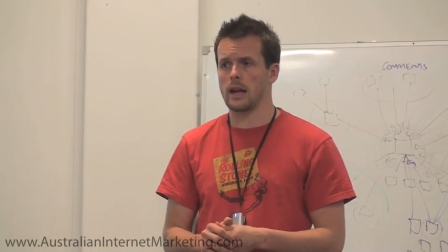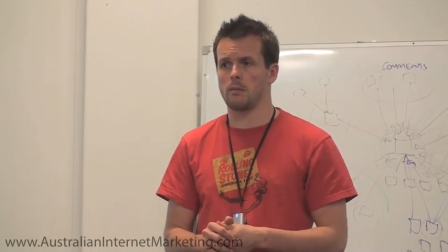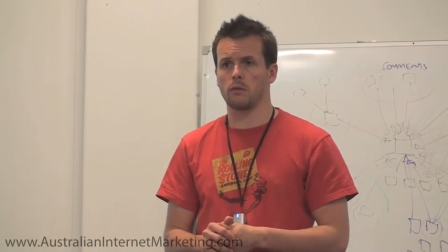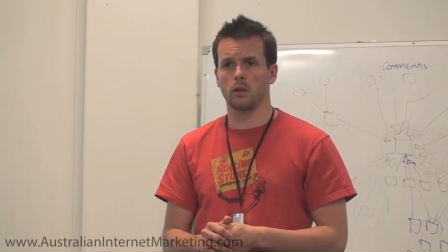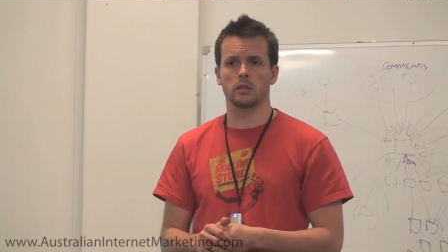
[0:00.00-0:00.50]

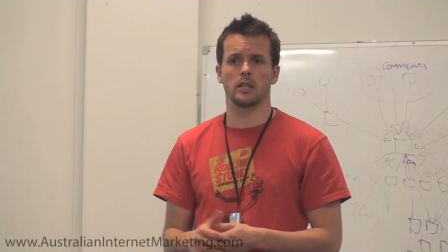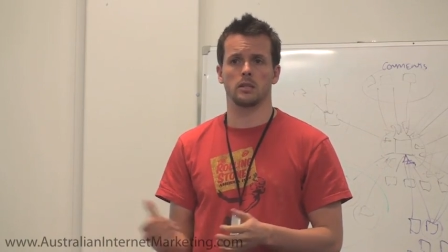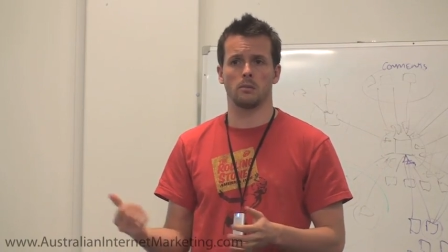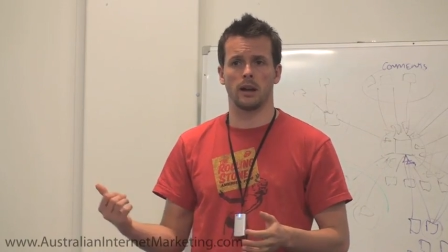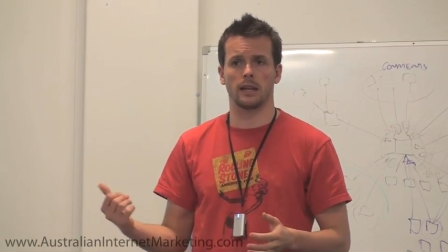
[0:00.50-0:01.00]
Um, I've logged
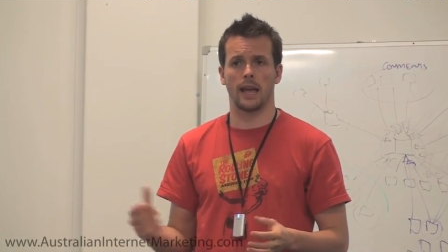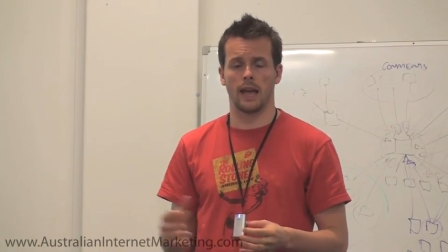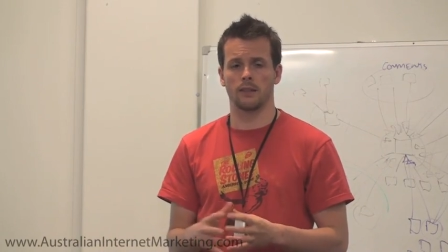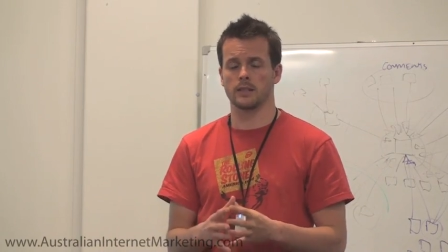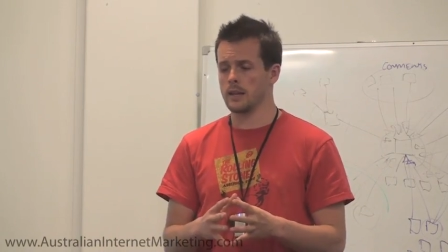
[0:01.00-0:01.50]
into my
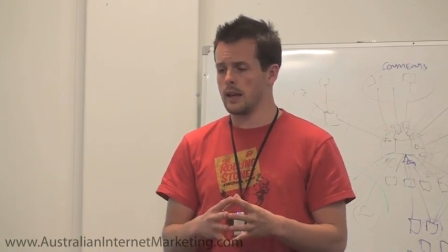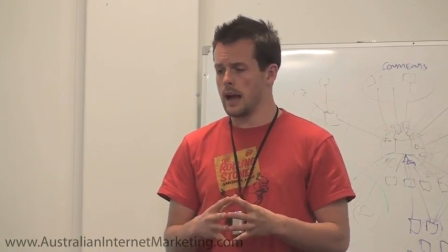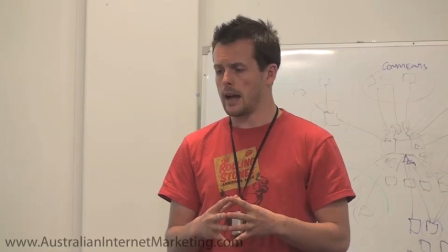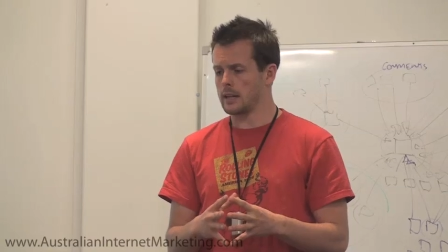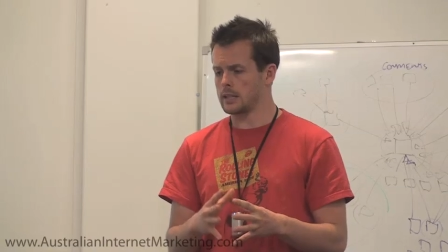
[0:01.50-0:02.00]
account
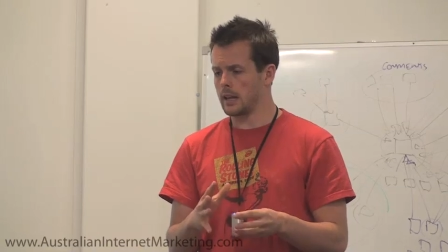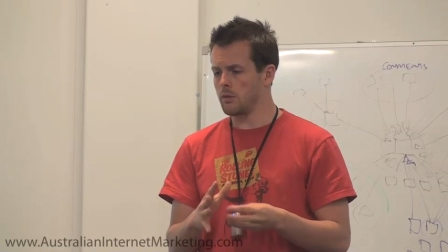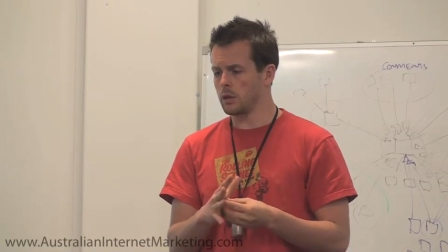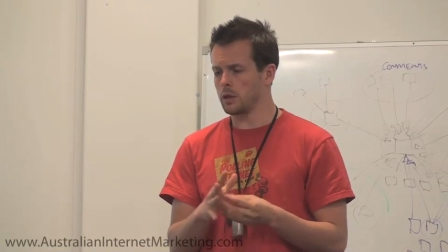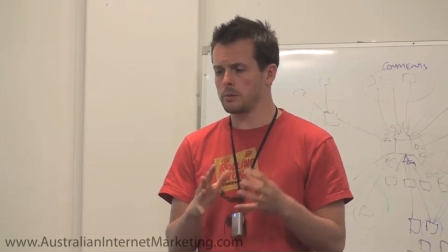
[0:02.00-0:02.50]
uh, to
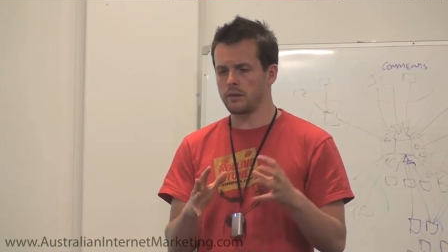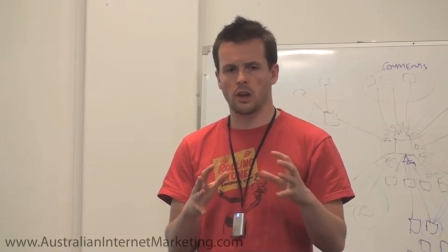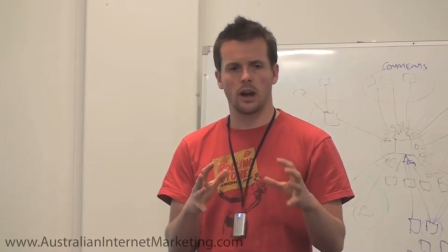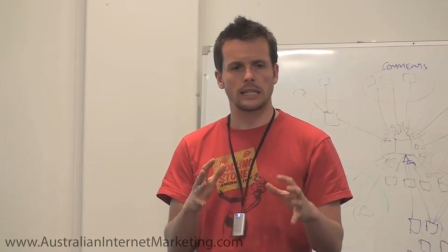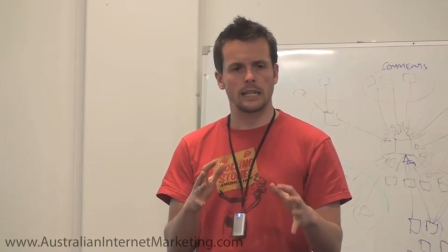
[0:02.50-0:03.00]
give you a little bit of
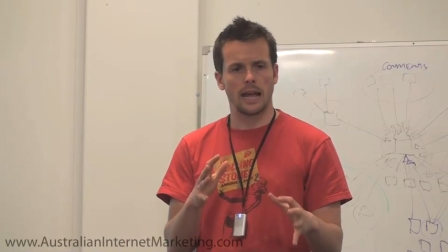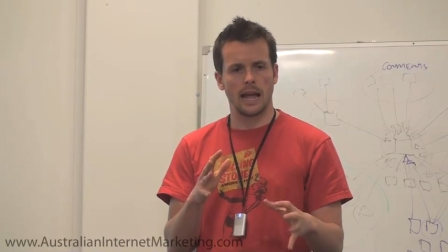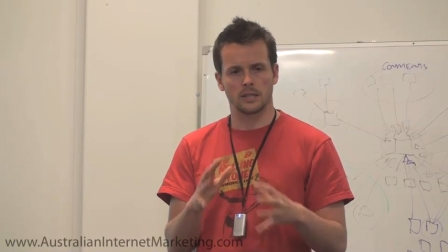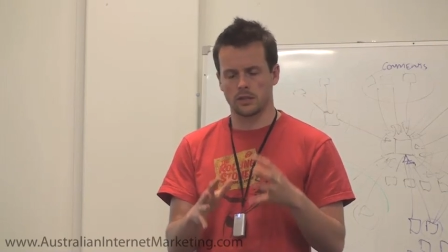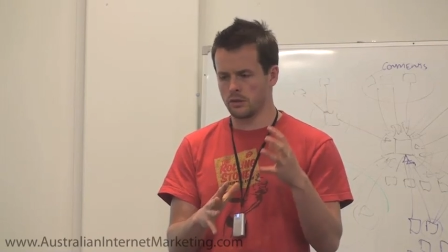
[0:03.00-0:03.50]
an idea
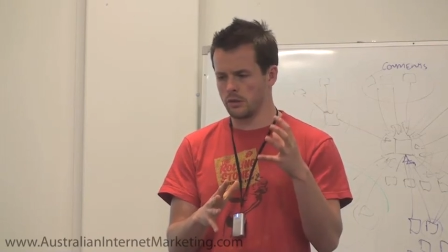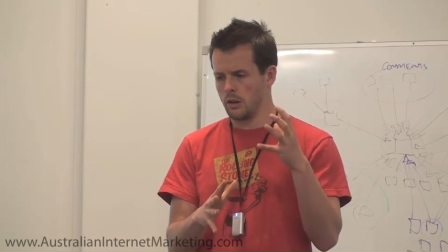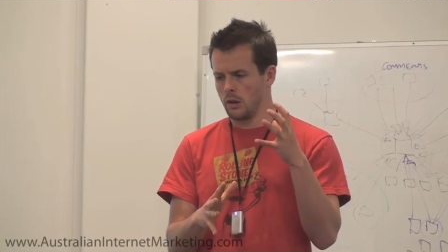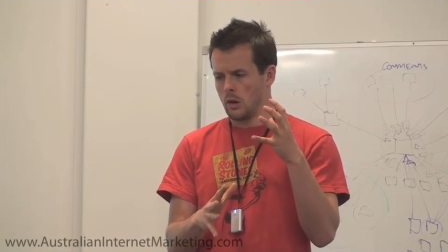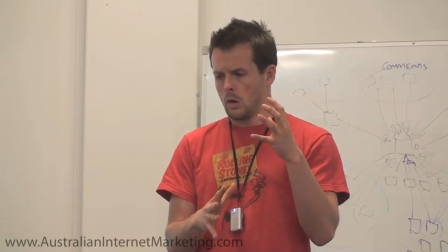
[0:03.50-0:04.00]
as to